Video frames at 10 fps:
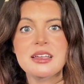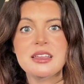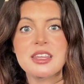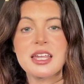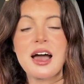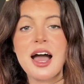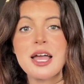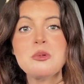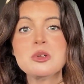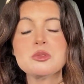that I
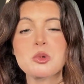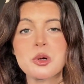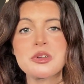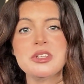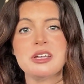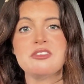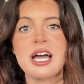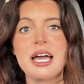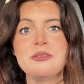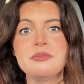was worthy of
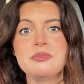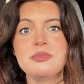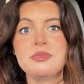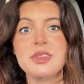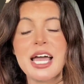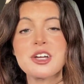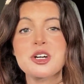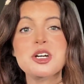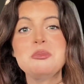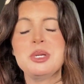that. That
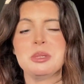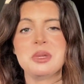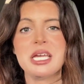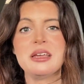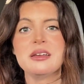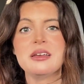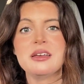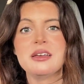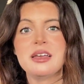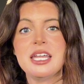could be me.
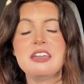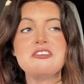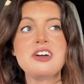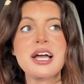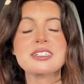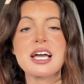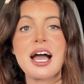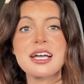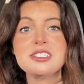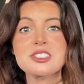And in fact,
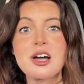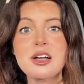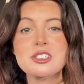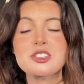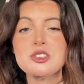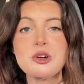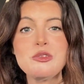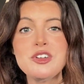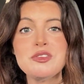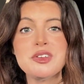I saw it so
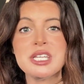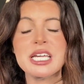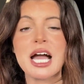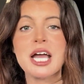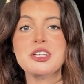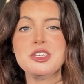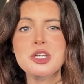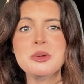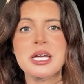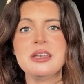vividly. I
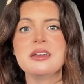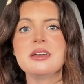knew it.